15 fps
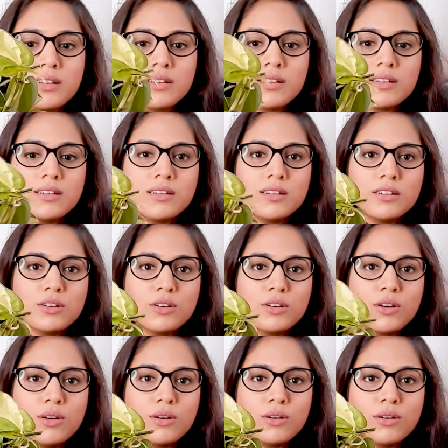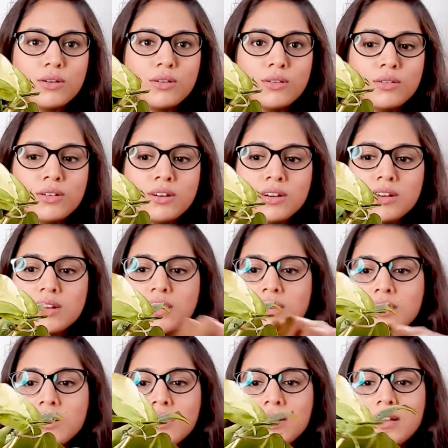Here you go.
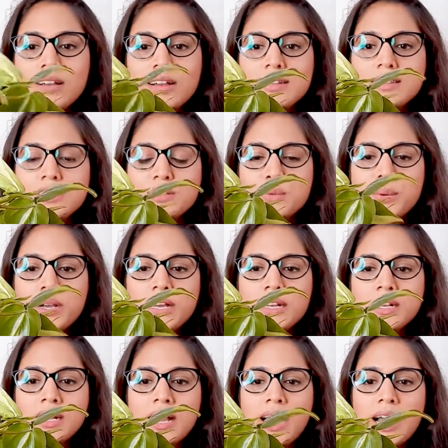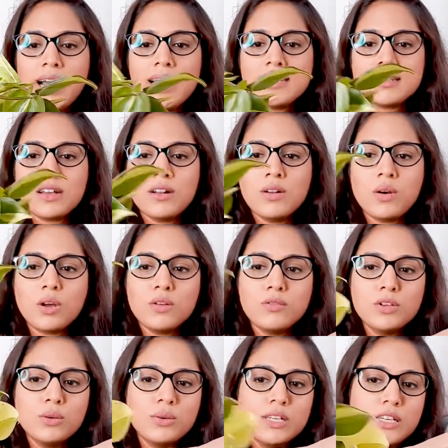And this one has a lot of
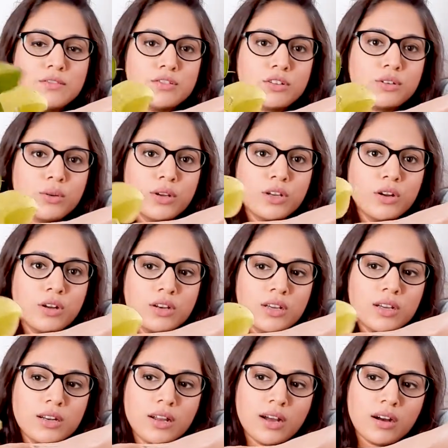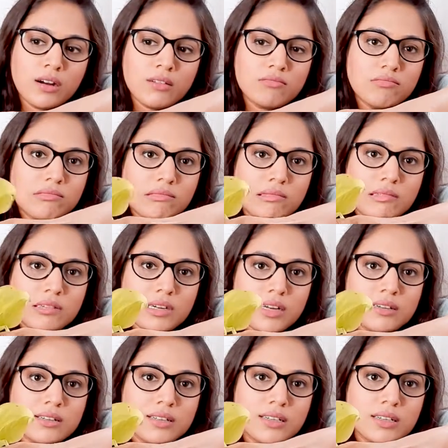new leaves growing on it. You
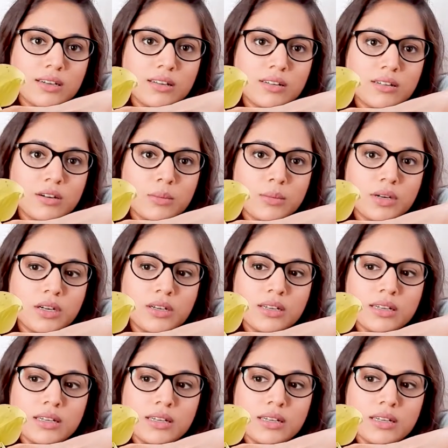can't see it here, but